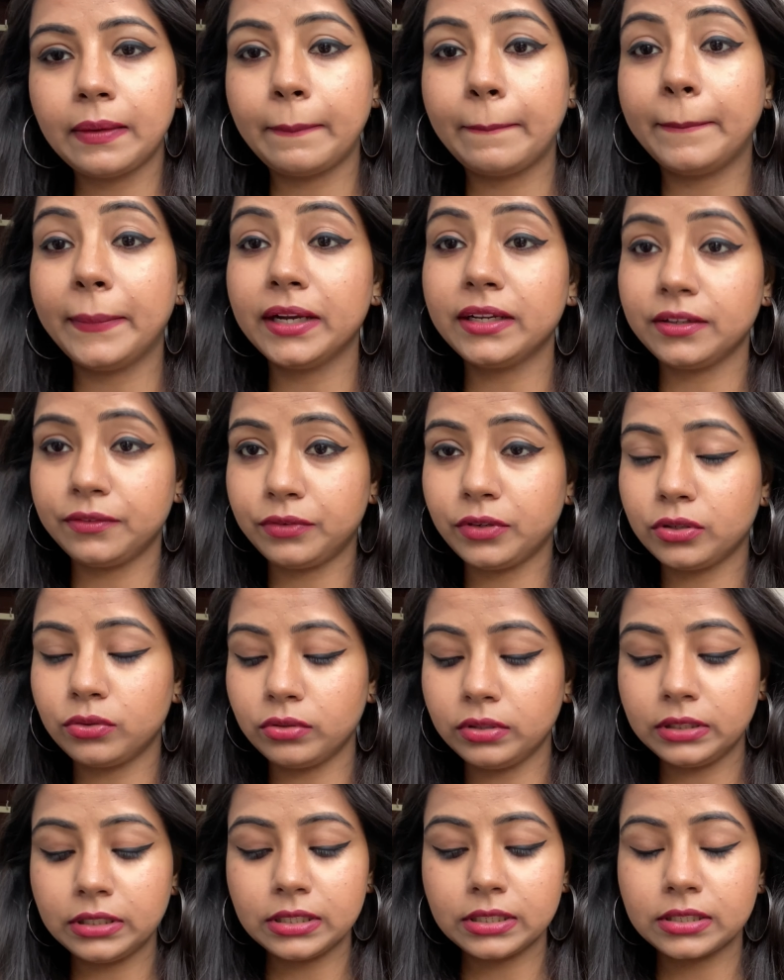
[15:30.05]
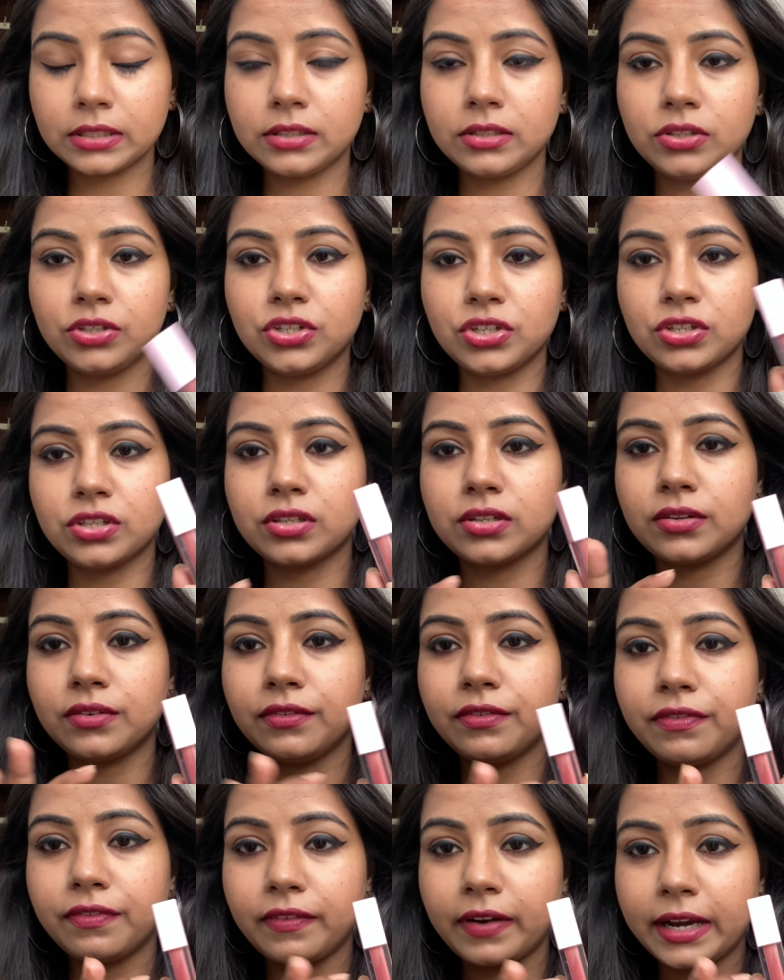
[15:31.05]
But if you're doing this, just
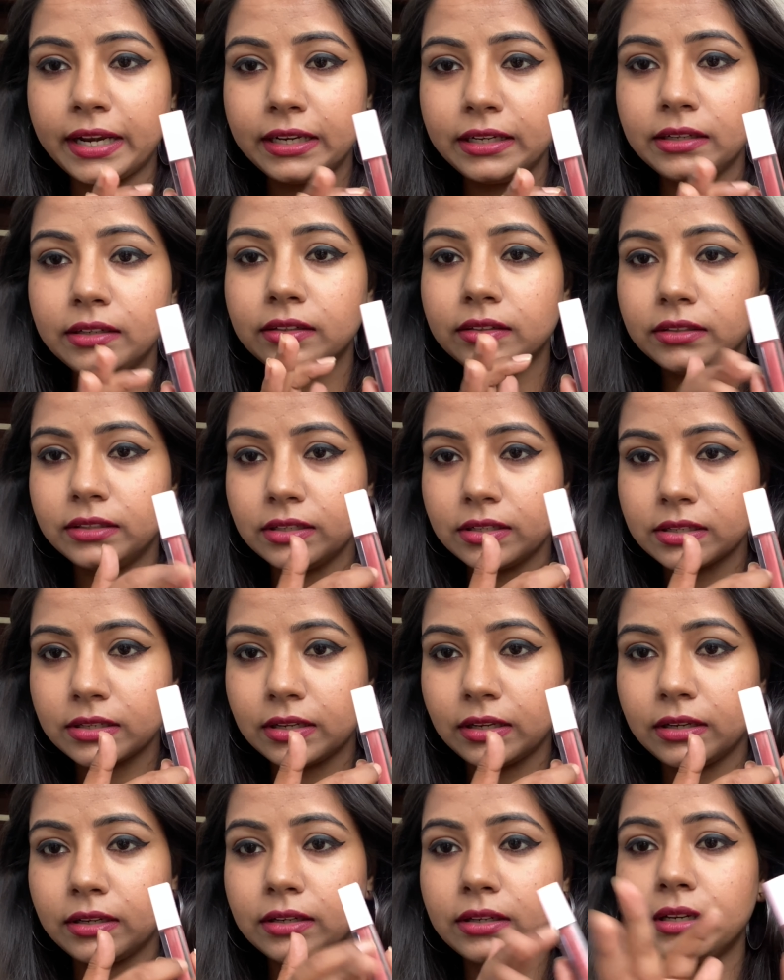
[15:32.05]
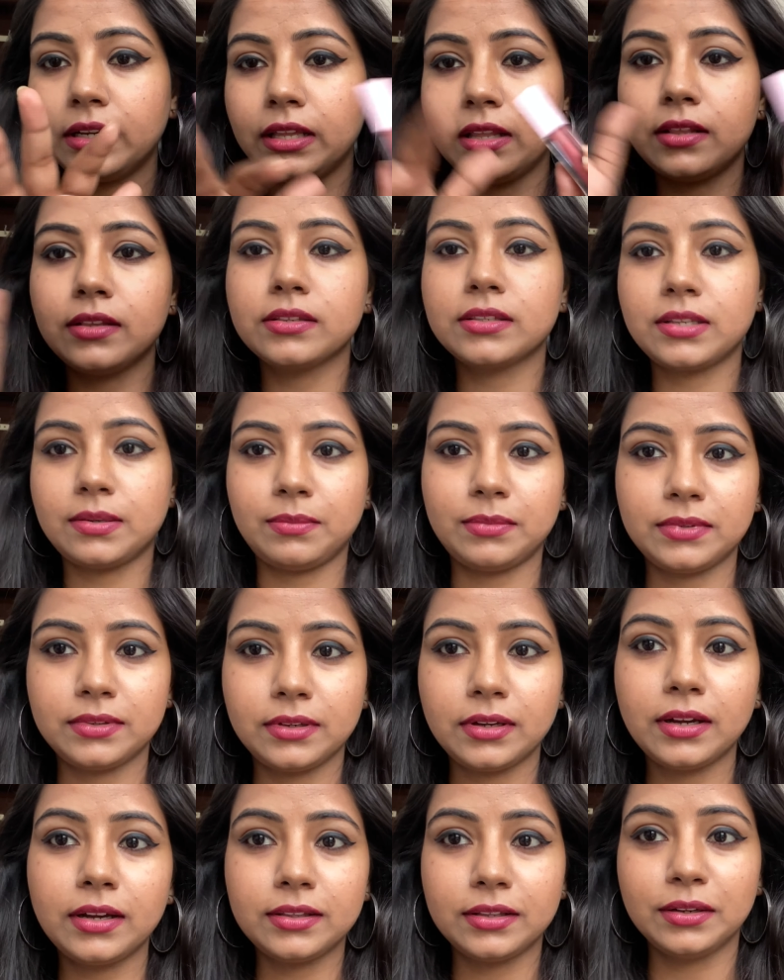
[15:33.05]
find this color in
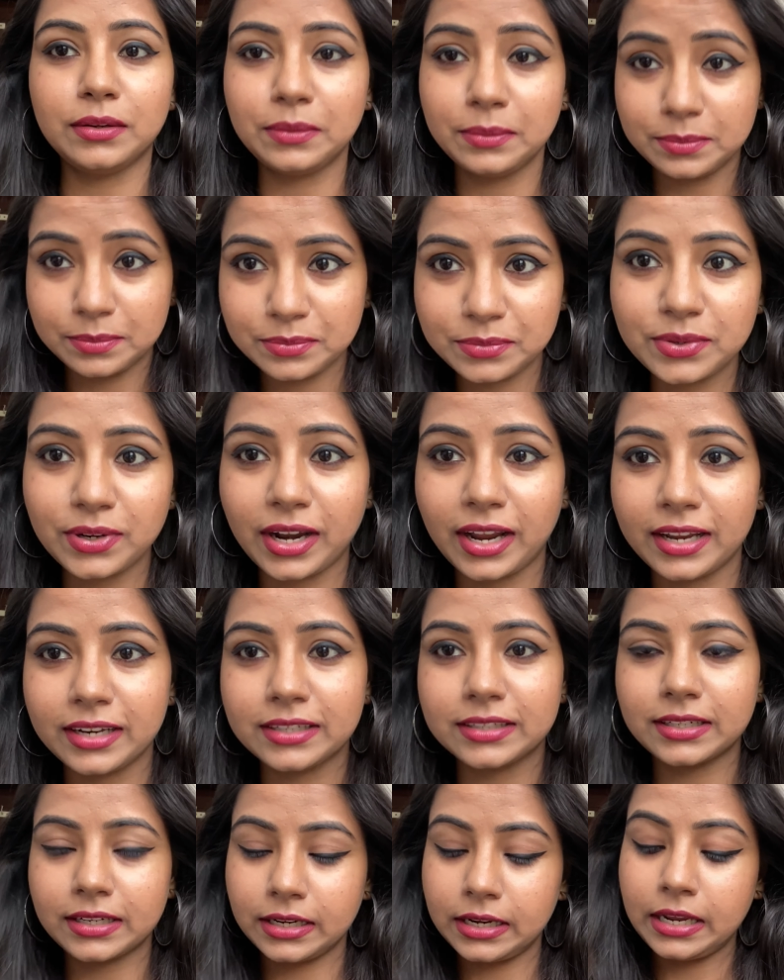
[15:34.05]
some other brand.